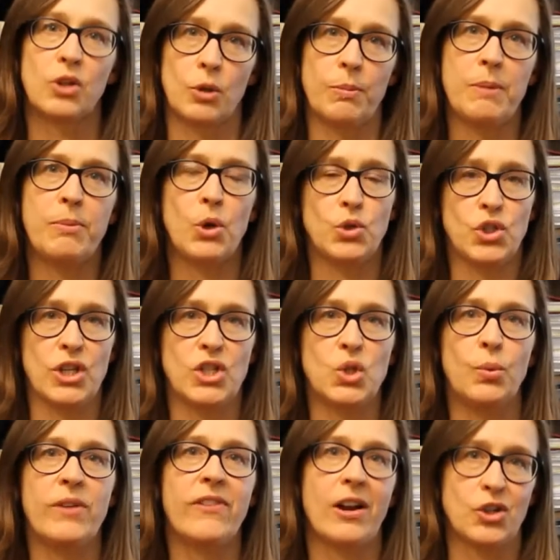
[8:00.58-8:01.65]
could be posted. So
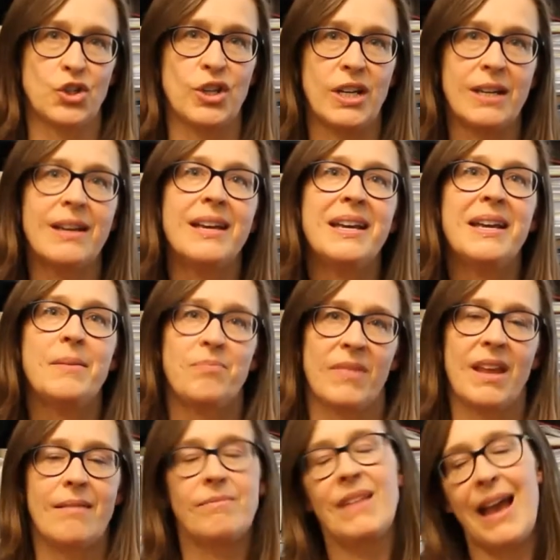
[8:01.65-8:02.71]
we've actually,
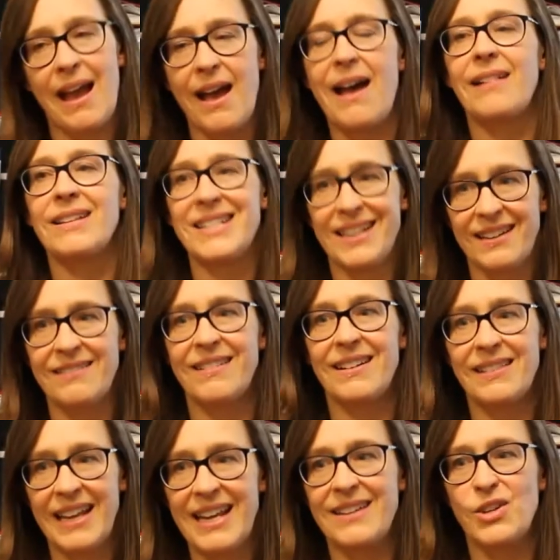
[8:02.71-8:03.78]
Alison,
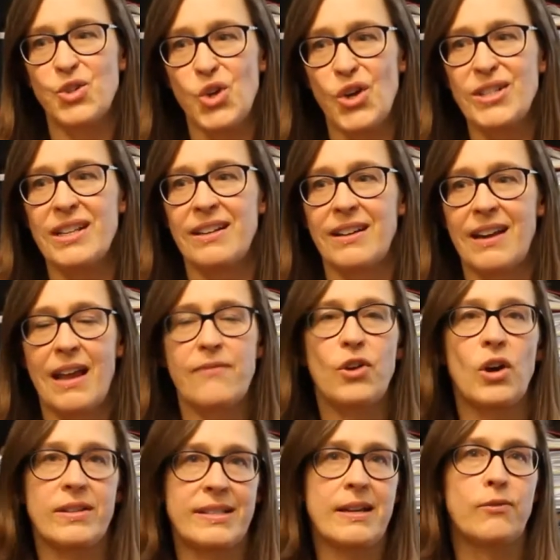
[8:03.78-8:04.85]
Elaine, and Jocelyn and I have
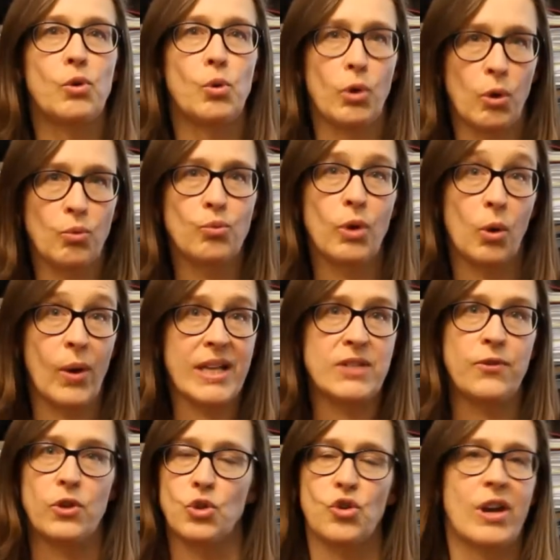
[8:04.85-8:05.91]
gotten several requests
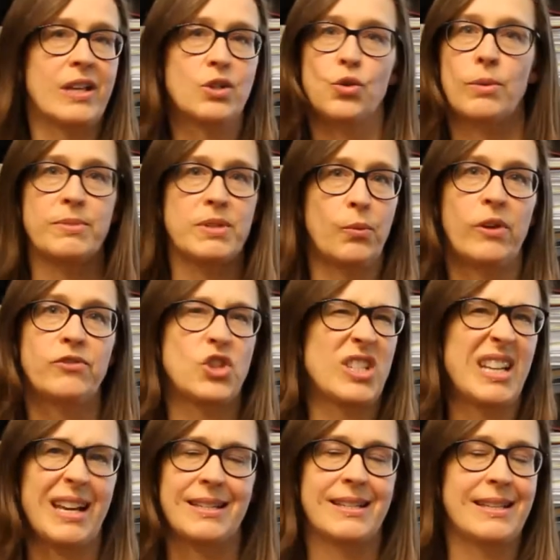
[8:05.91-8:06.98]
for the transcripts. We've just
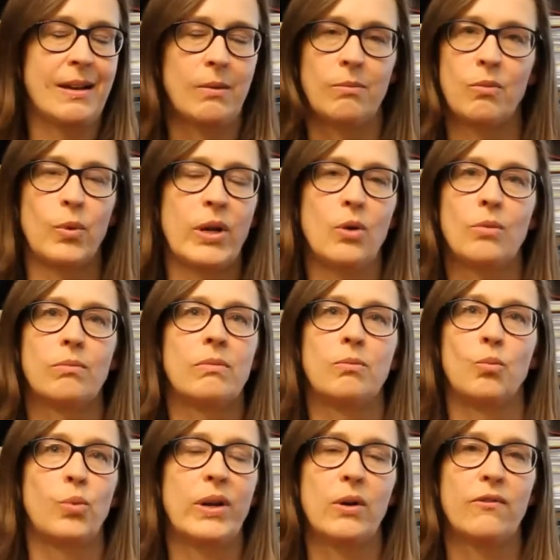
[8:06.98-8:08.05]
had to say we
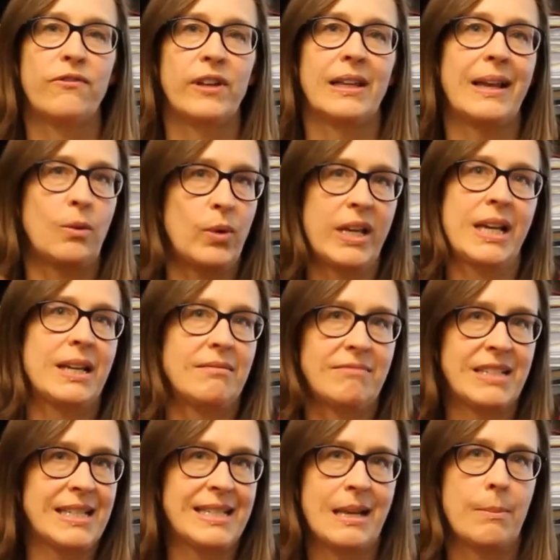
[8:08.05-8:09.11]
don't feel like we can
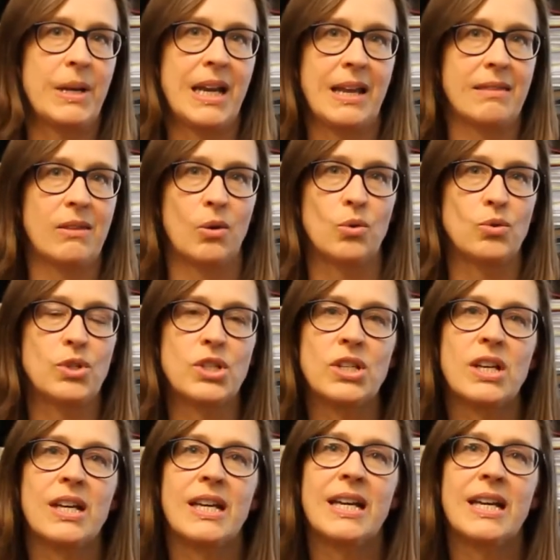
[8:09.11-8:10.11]
disseminate those.